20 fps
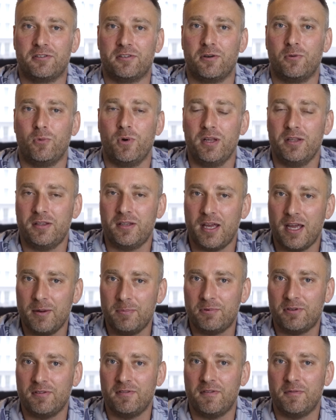So what
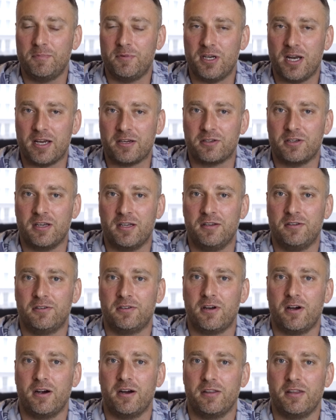types of objections
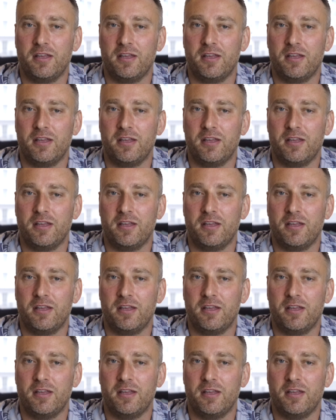are